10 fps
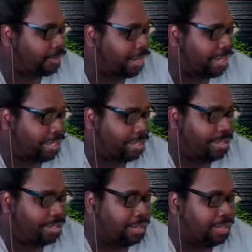Friday.
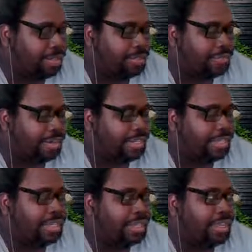Not Friday.